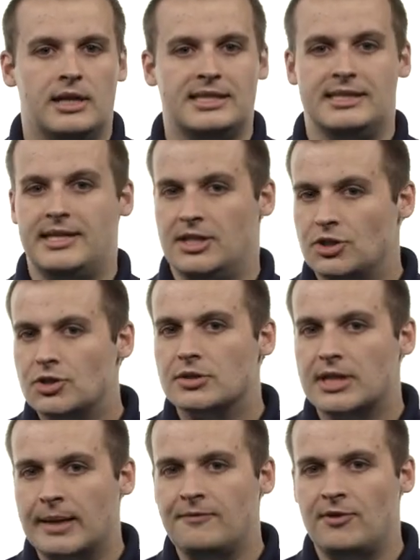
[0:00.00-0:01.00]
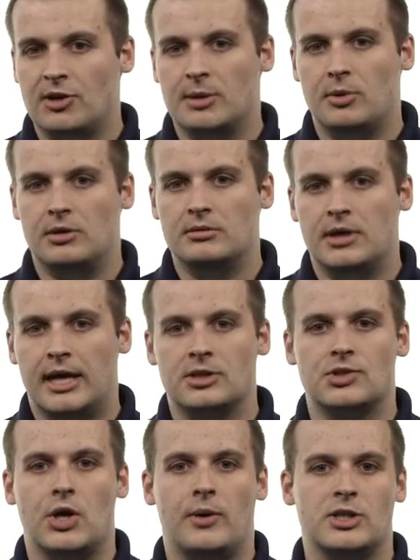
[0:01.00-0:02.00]
It's an integer type variable, and
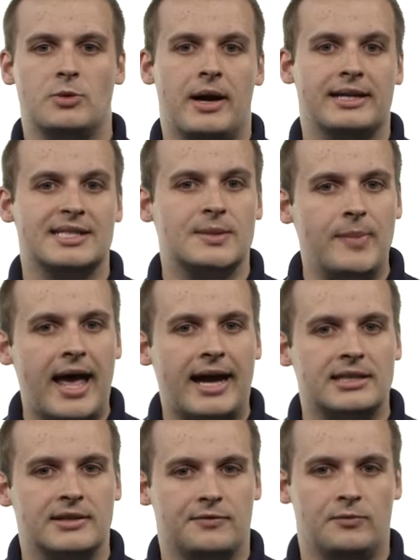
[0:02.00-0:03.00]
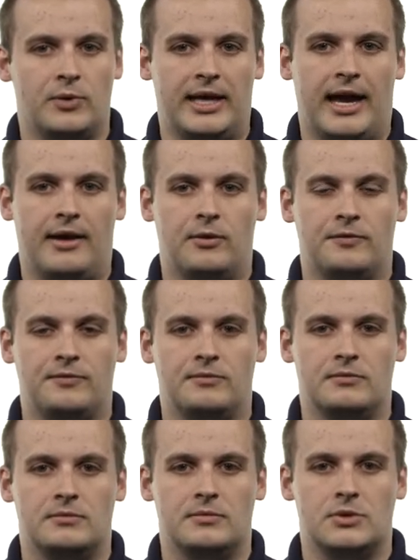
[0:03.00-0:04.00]
so as you might expect, if we have
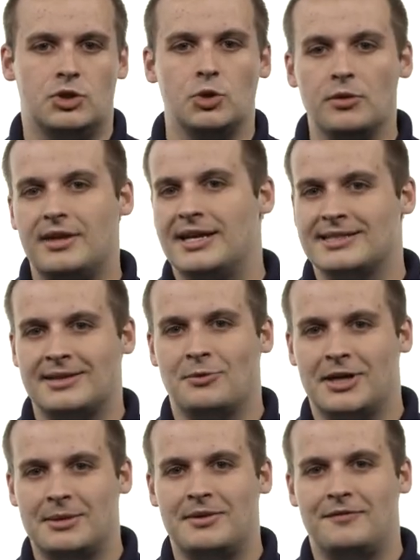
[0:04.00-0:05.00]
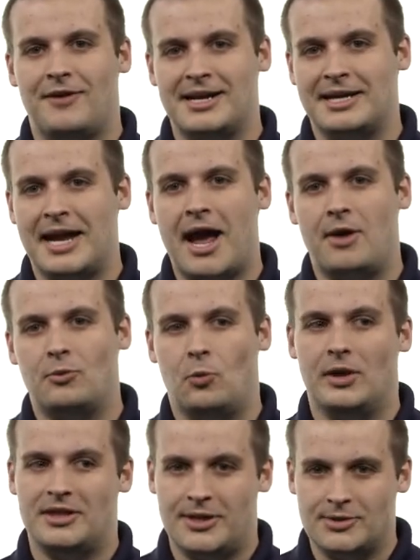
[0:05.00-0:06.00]
two things that we're going to be finding out,
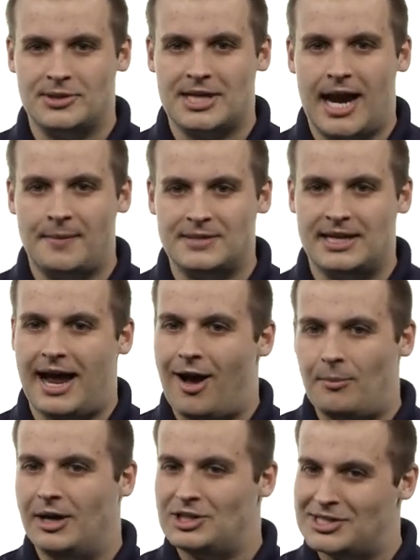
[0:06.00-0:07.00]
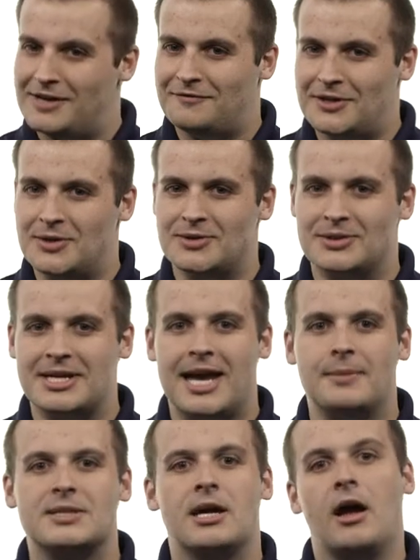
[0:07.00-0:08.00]
what the user typed and how much stuff the user
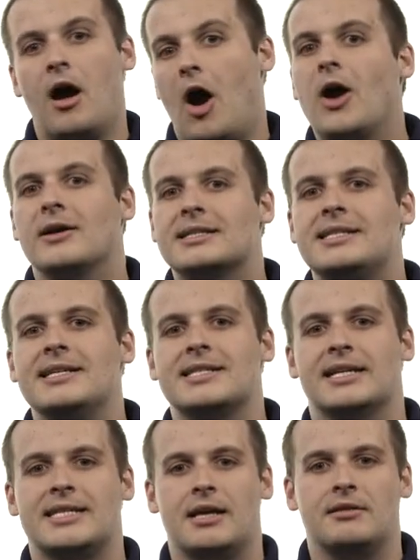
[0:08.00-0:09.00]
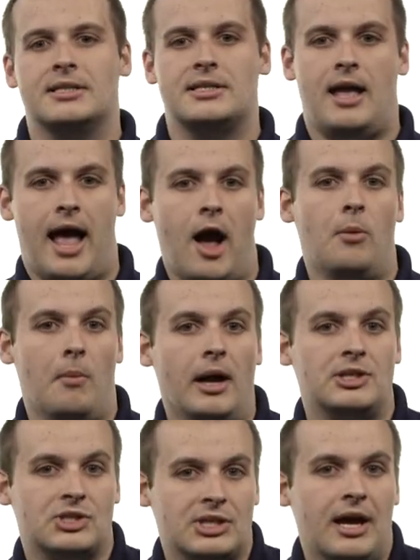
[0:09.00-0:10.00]
typed, argc is going to tell us how
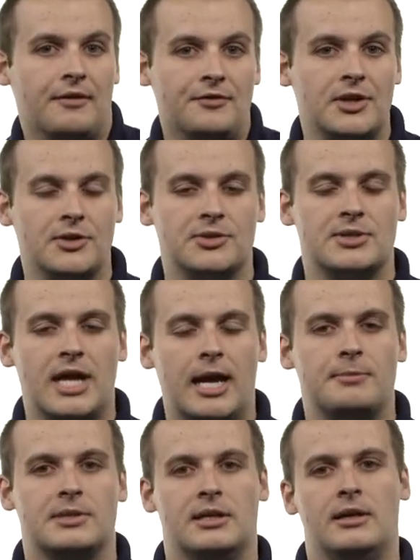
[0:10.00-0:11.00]
much stuff the user typed.